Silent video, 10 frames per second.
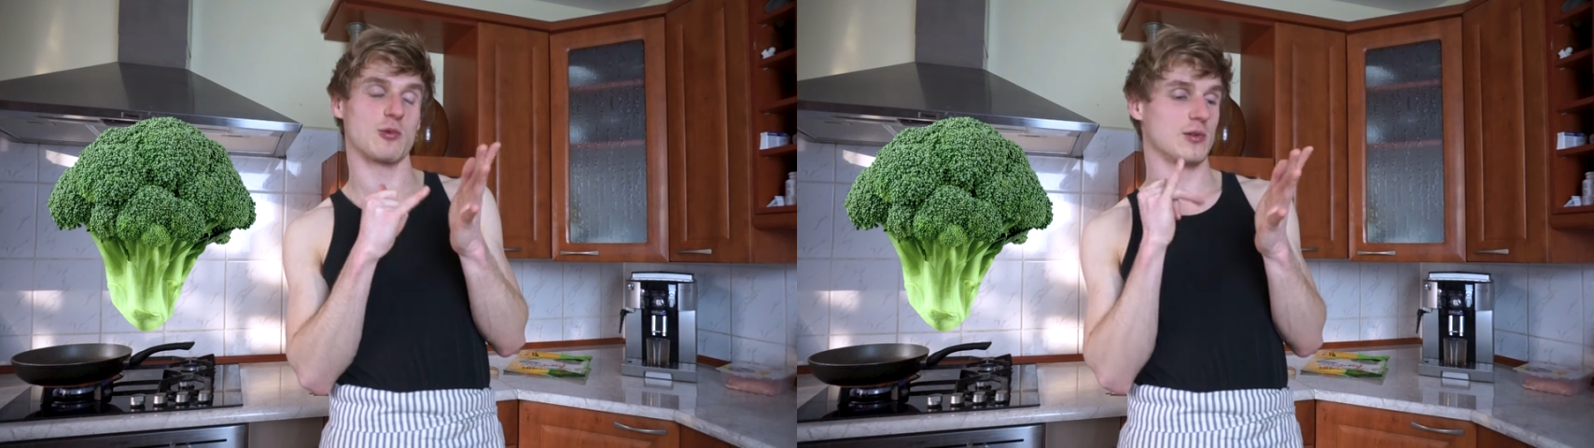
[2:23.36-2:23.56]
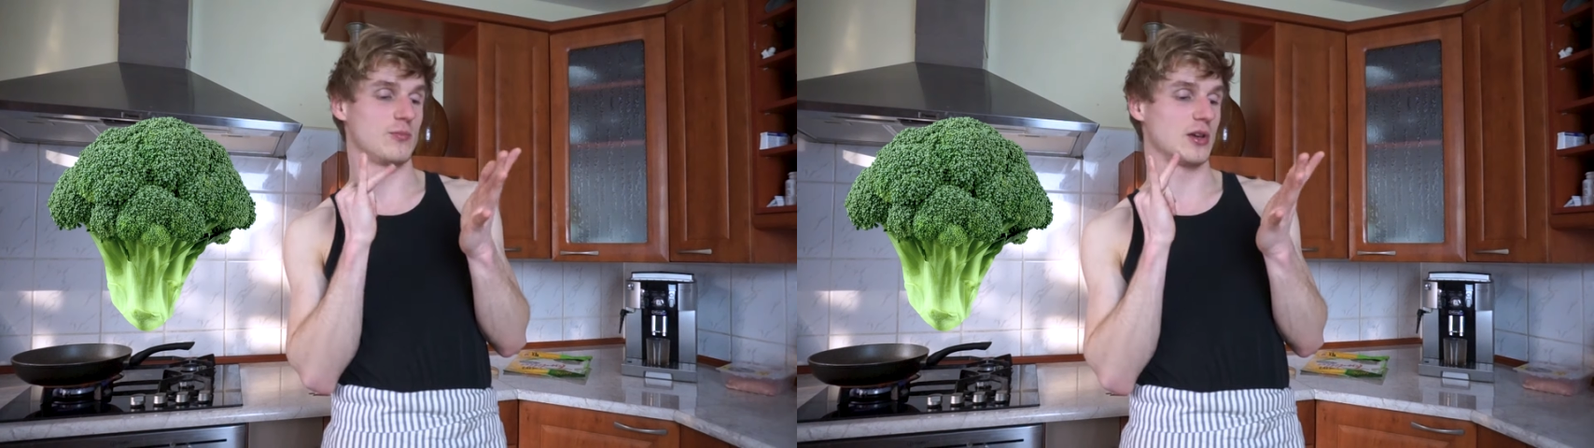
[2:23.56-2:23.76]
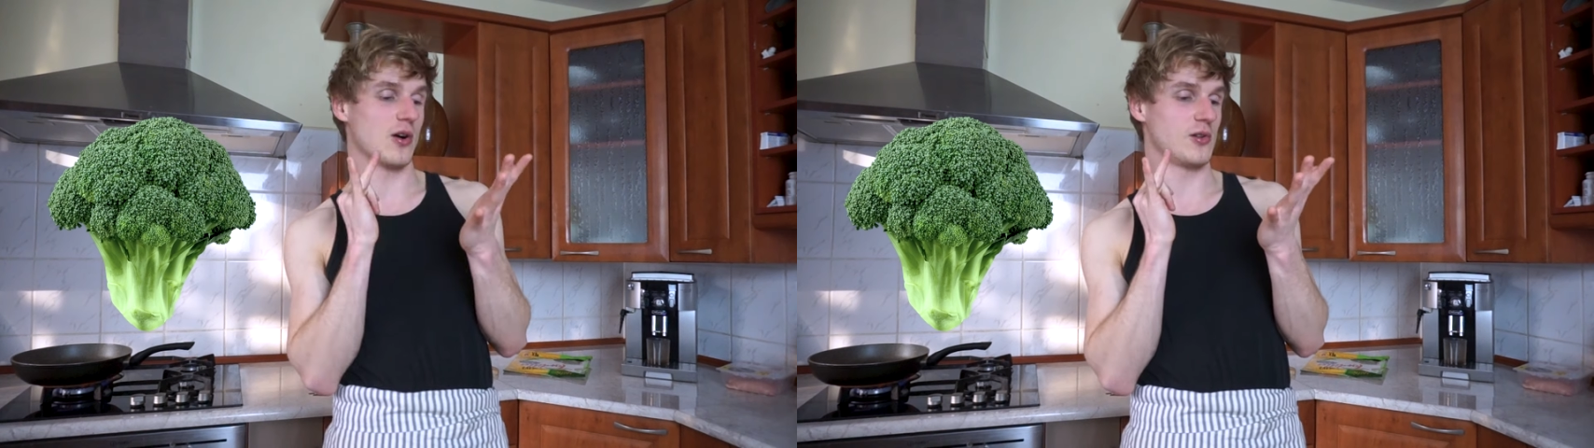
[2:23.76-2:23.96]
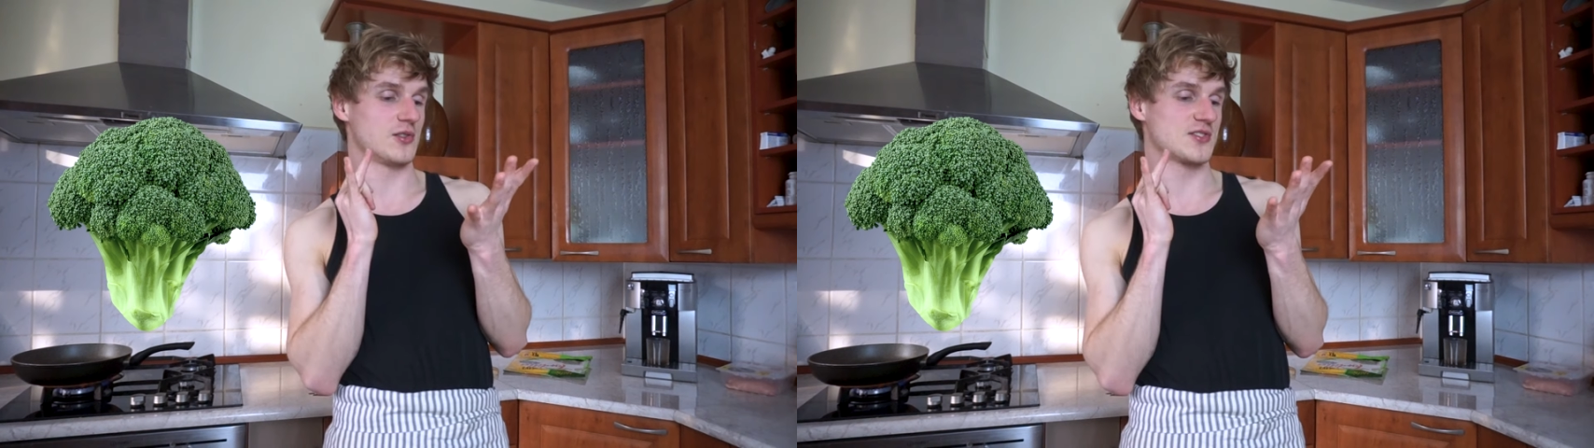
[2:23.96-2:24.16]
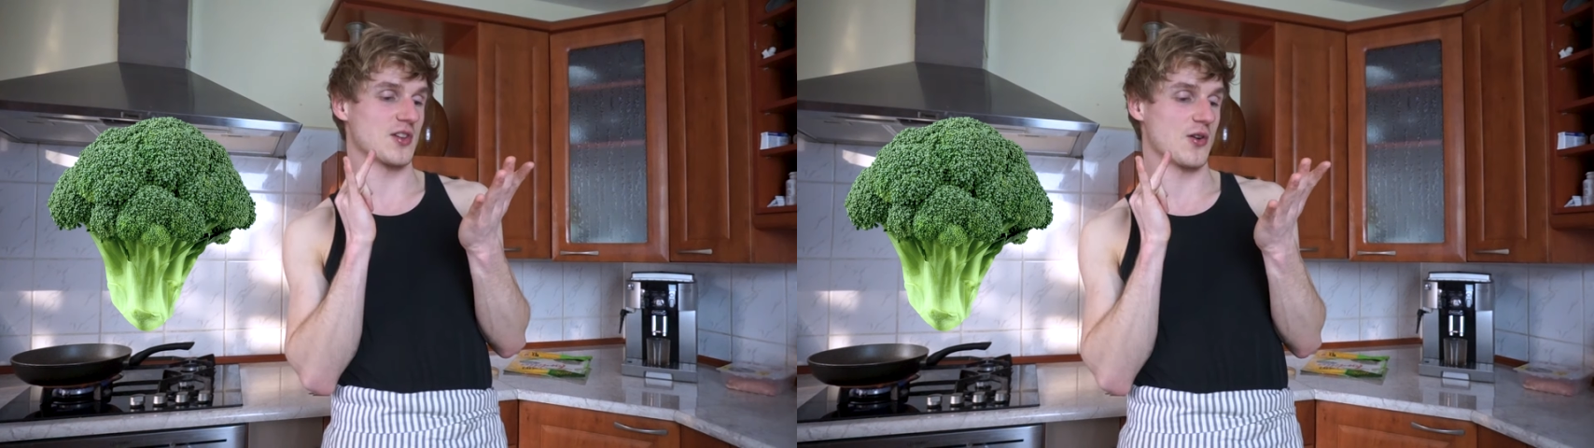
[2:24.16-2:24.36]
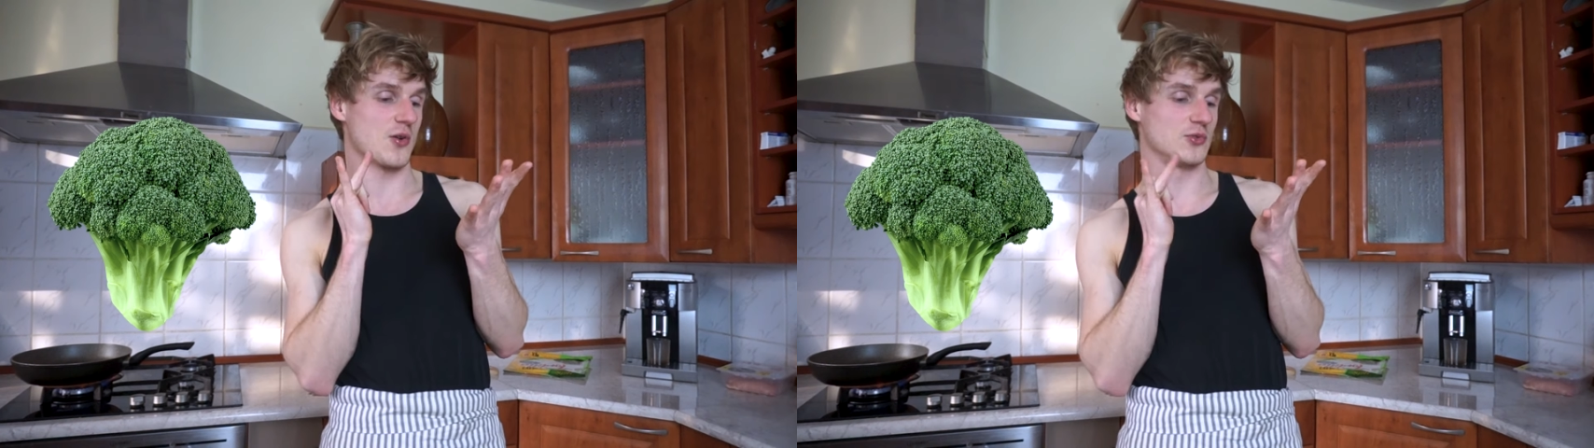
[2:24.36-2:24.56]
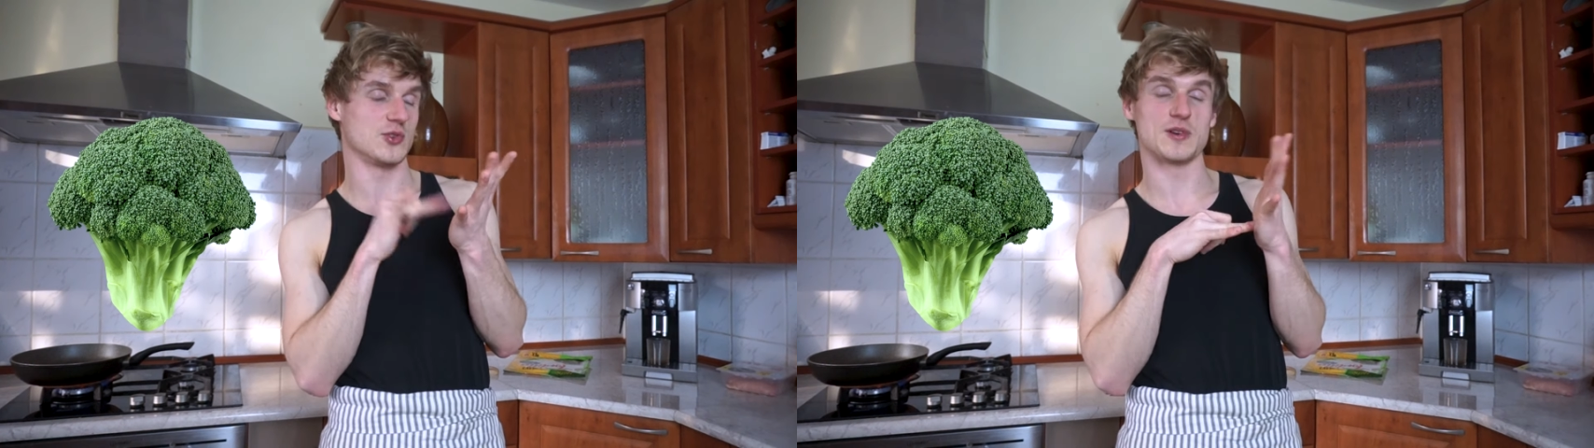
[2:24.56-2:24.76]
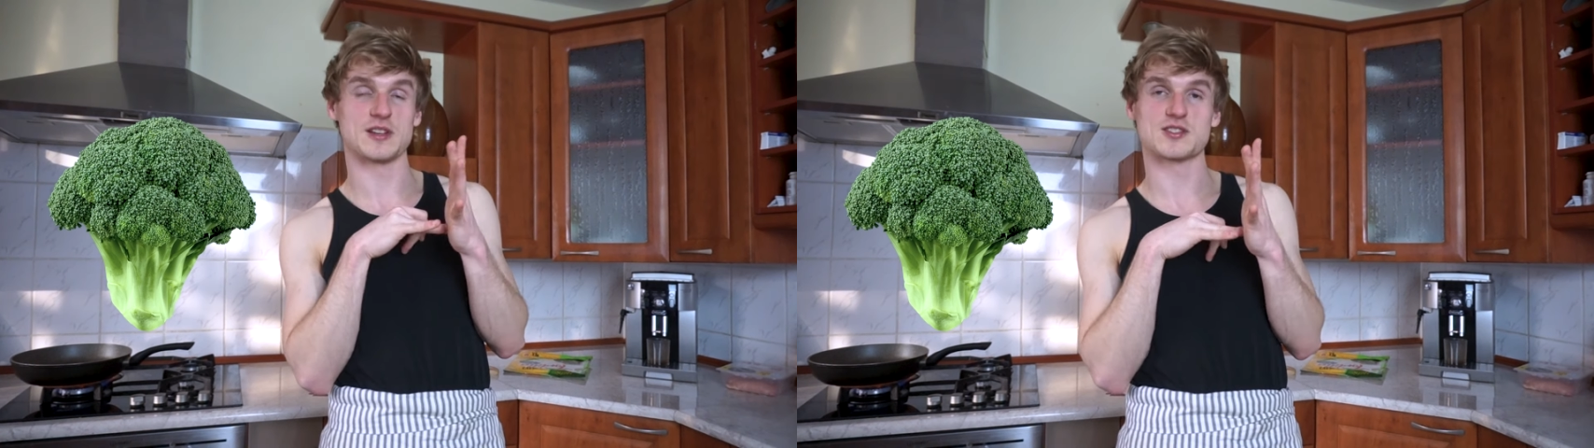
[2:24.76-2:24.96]
will be also
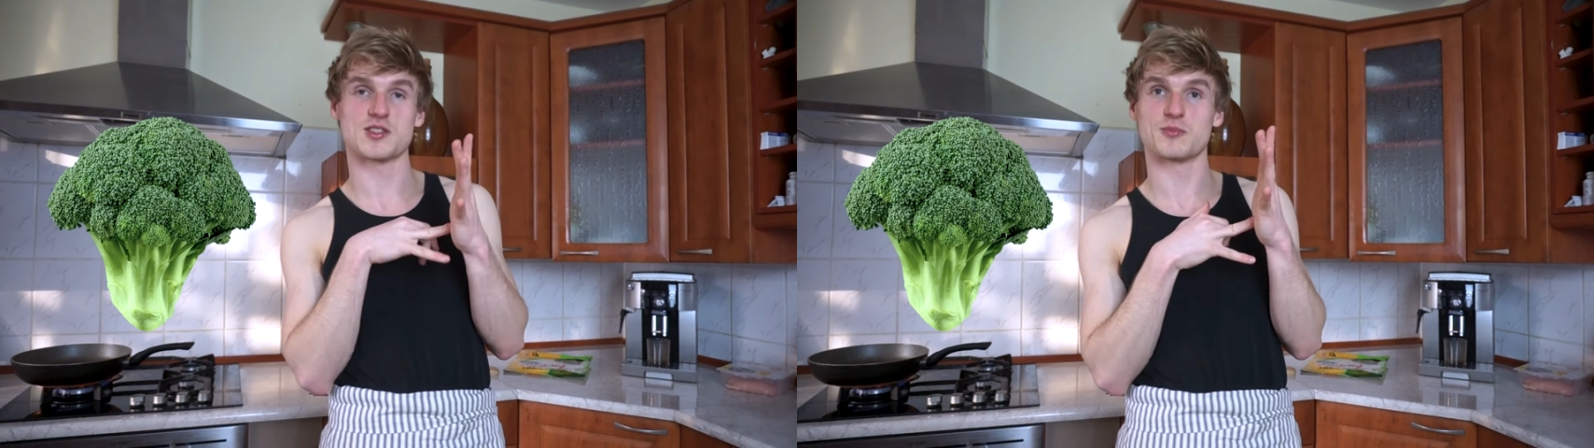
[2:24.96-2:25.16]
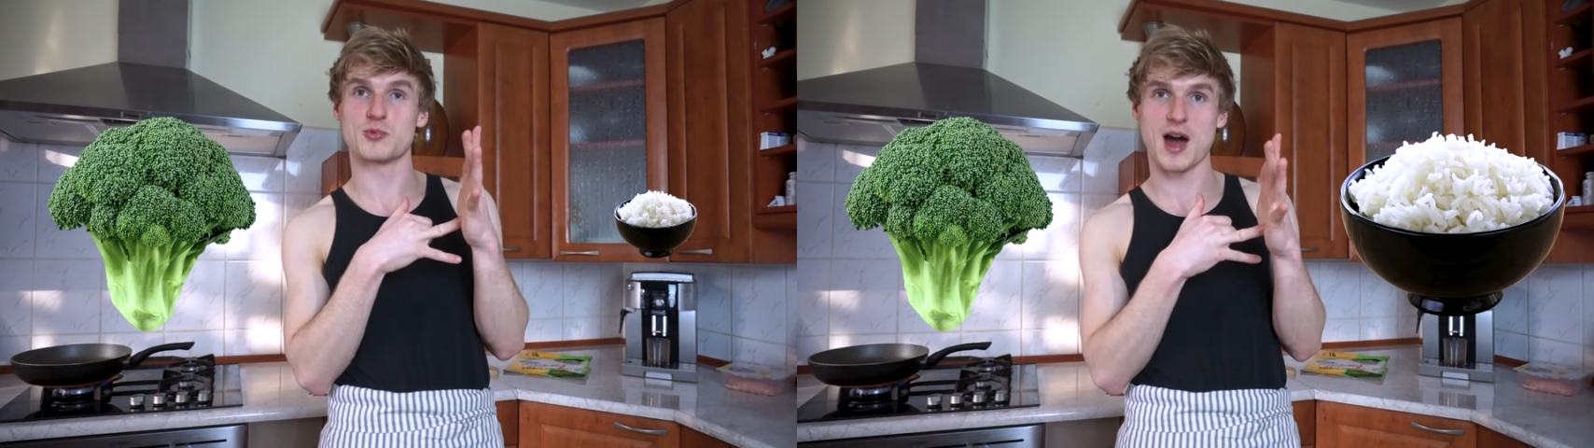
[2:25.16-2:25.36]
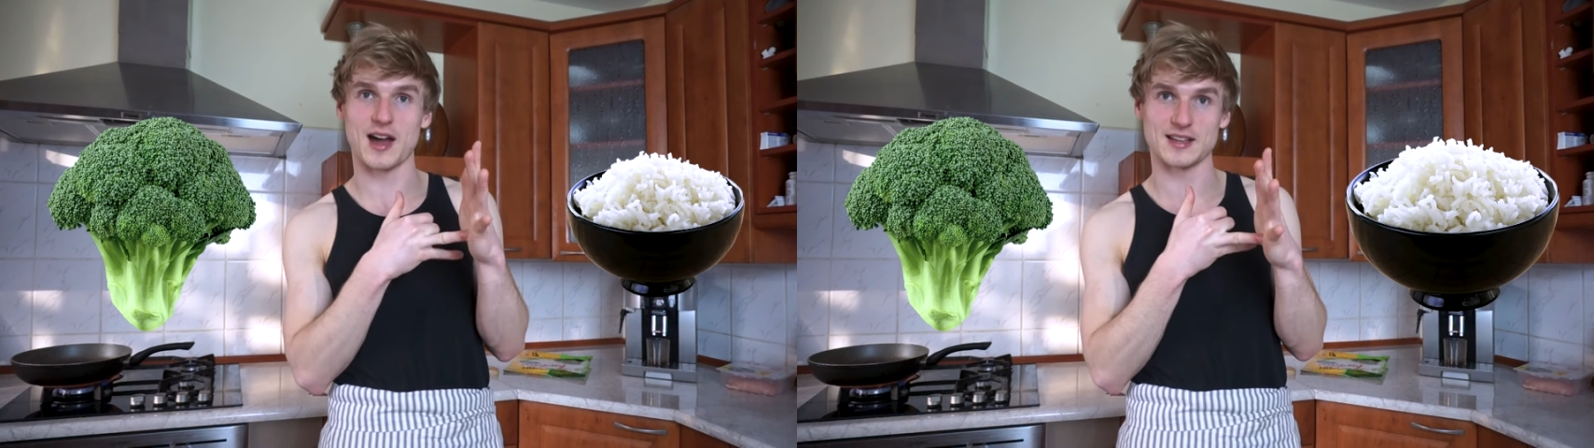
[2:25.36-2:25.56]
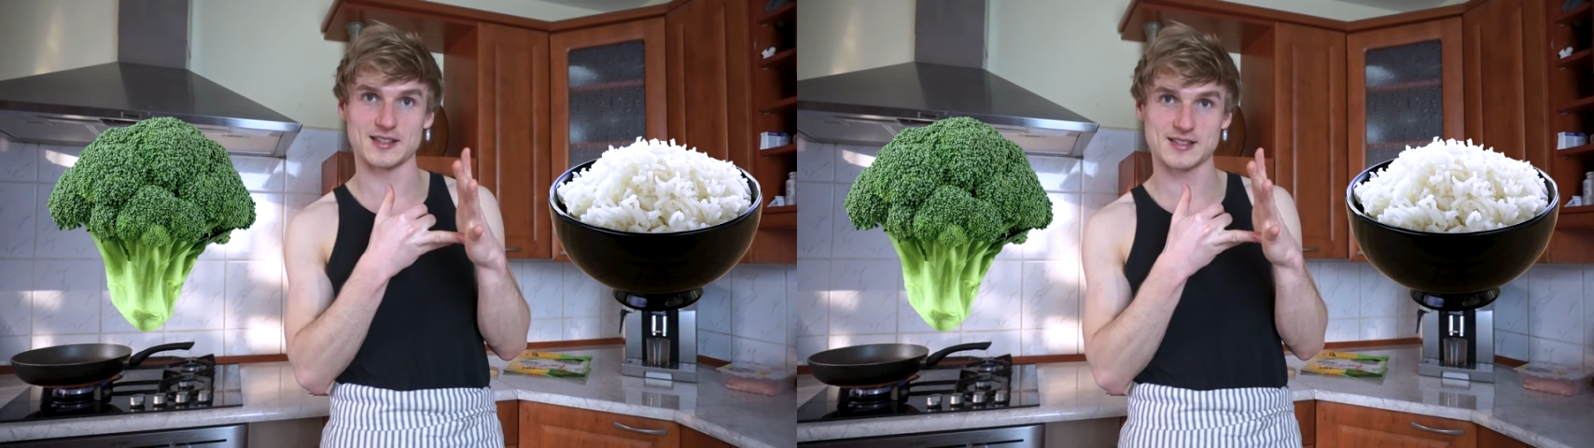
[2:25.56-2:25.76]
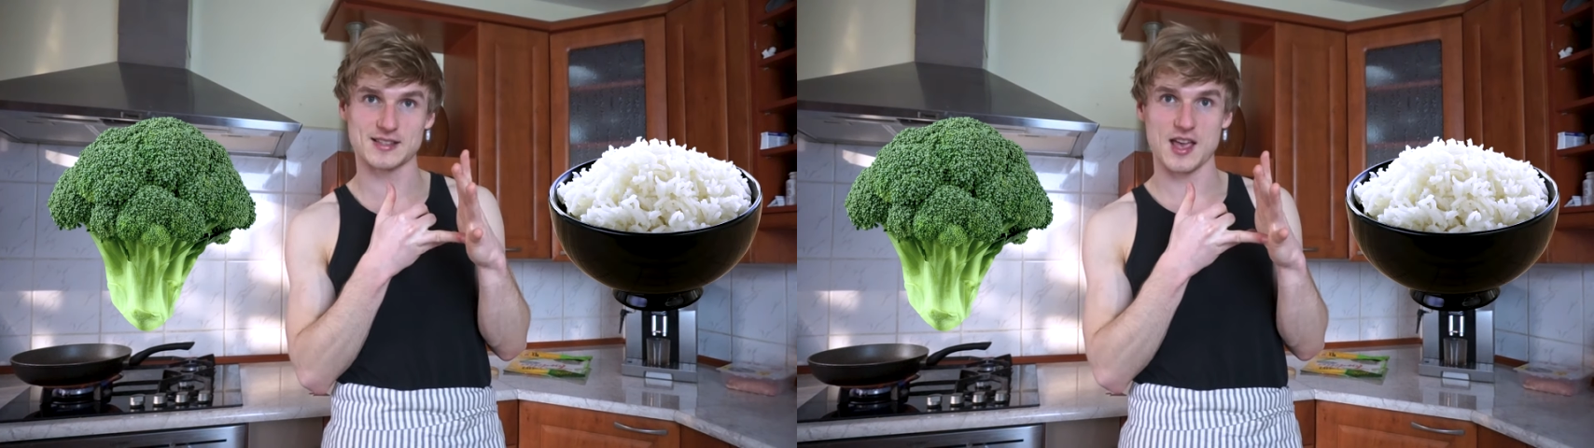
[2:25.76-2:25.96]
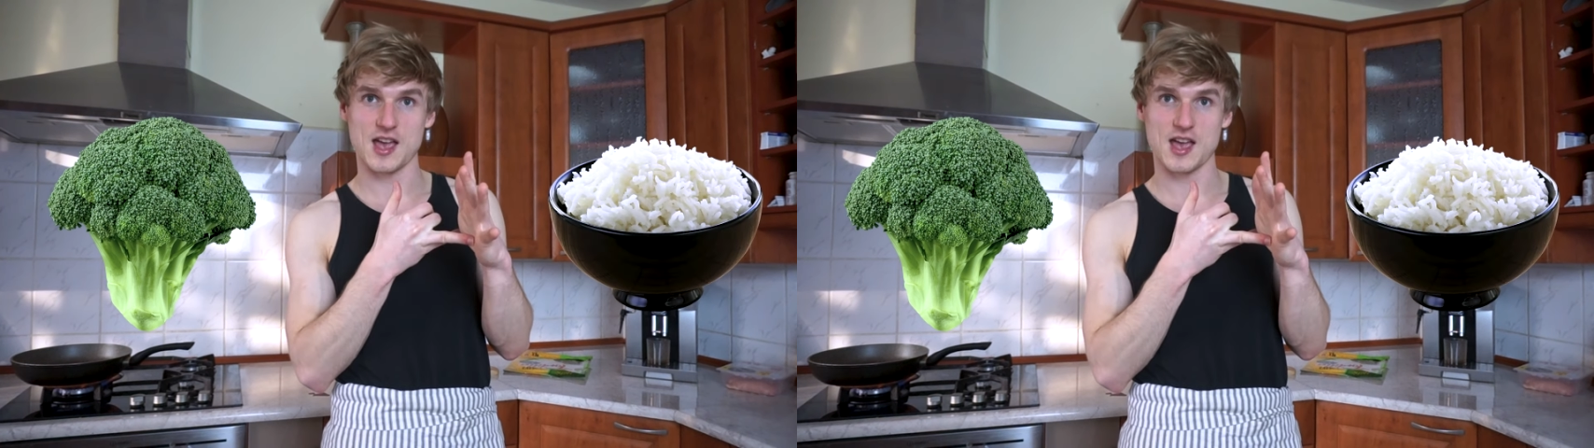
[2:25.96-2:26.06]
doing some rice.